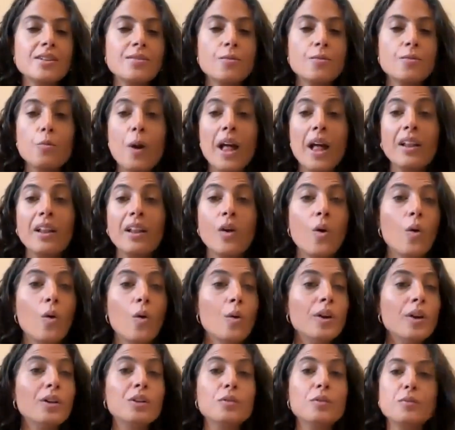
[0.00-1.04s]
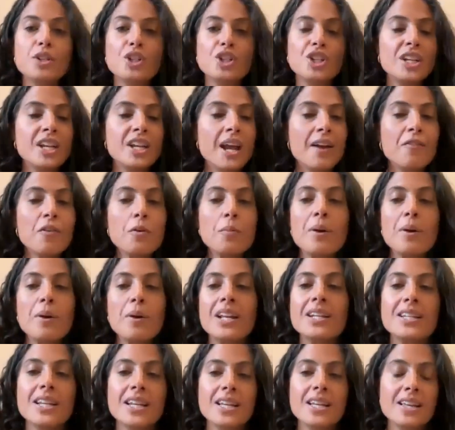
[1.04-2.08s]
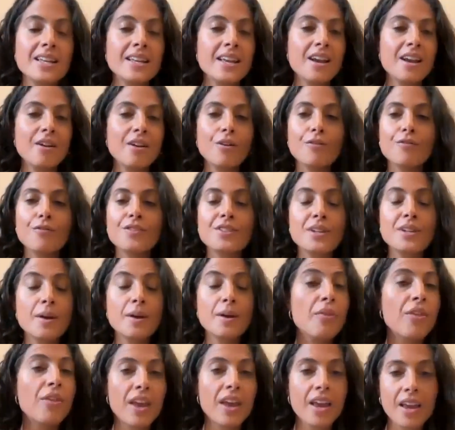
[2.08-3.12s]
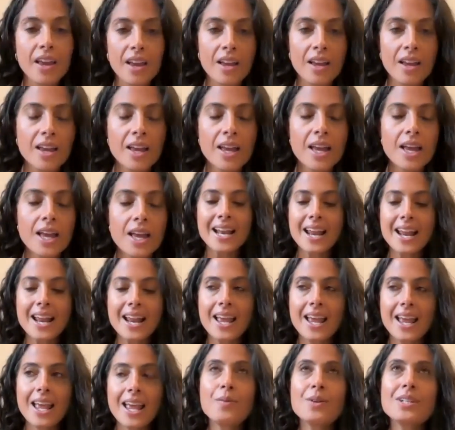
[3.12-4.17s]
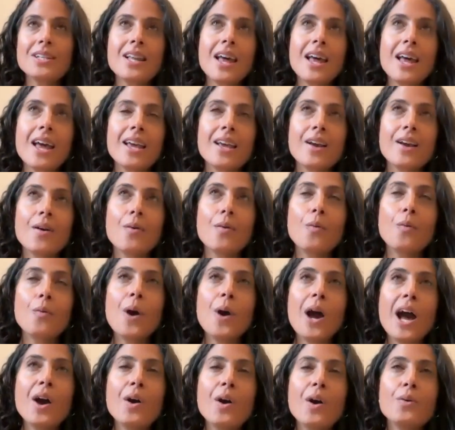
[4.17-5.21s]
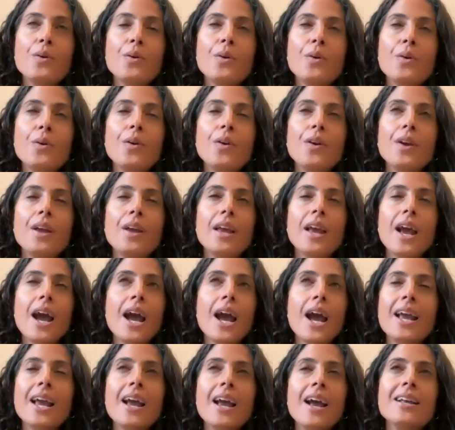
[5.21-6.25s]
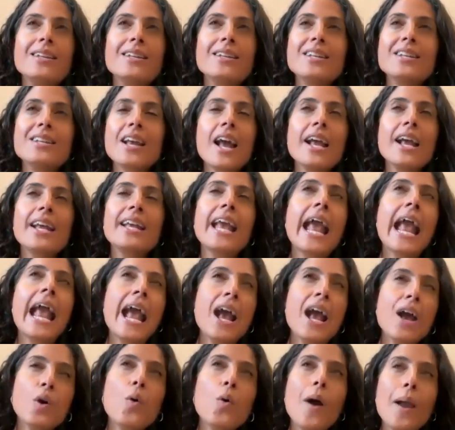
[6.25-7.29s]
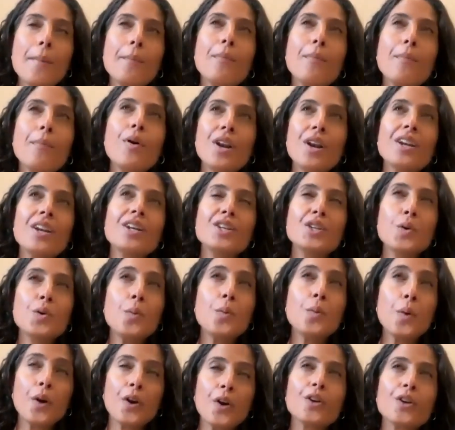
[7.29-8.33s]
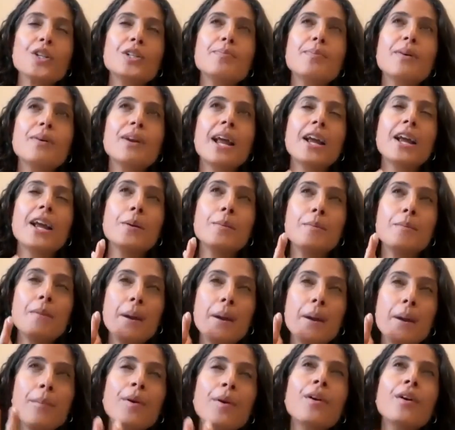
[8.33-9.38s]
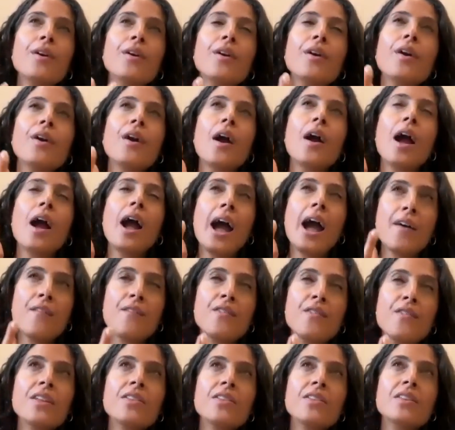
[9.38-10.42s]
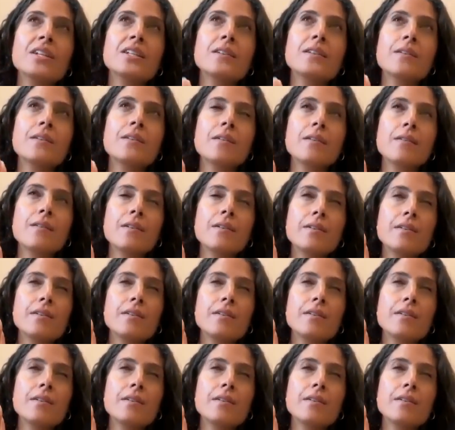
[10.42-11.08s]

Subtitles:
this well-oiled machine, everybody taking care of something. And it was like, wow, I can't quite put it into words, but I remember having this